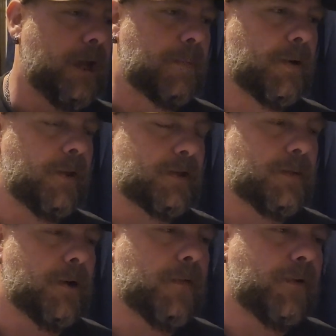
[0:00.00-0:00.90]
happening with that
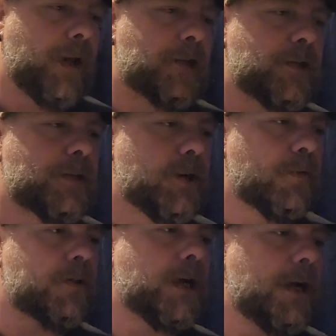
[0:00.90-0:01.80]
saponification is
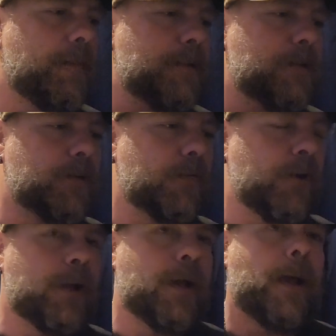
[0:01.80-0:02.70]
over time, it sort of
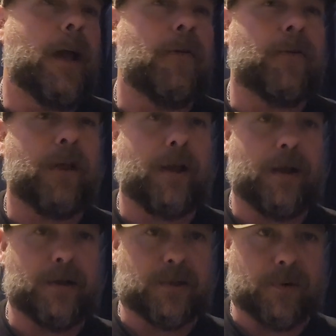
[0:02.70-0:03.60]
everything
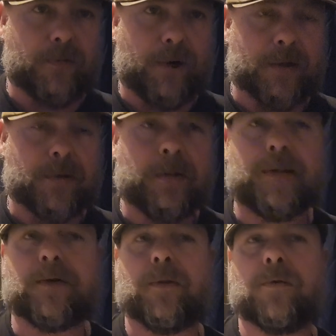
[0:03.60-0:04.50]
esterifies, right?
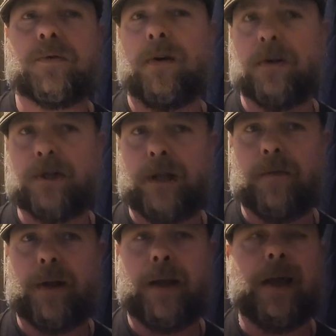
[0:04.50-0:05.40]
These are those long chain
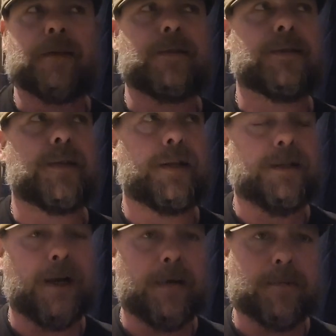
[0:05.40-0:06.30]
fatty acids. They need
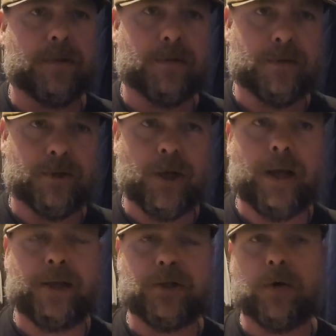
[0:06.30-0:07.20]
time to, to
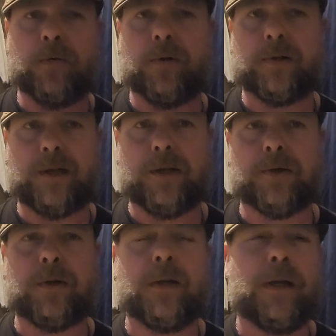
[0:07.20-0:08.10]
change over,
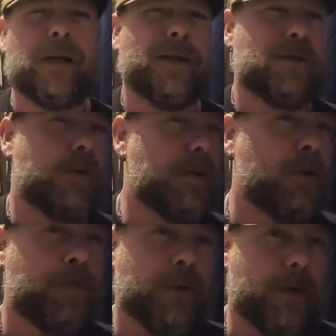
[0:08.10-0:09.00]
etc. So I
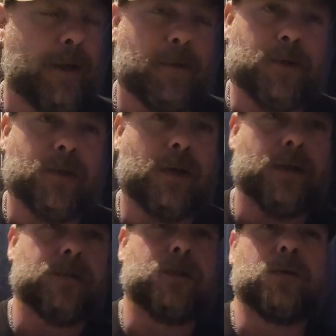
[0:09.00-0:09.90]
don't put that much
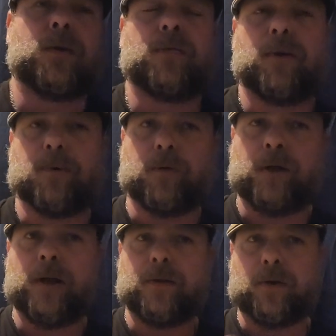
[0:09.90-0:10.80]
thought into it whenever I proof
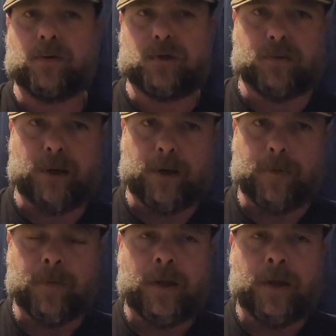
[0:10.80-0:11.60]
down to go into a barrel.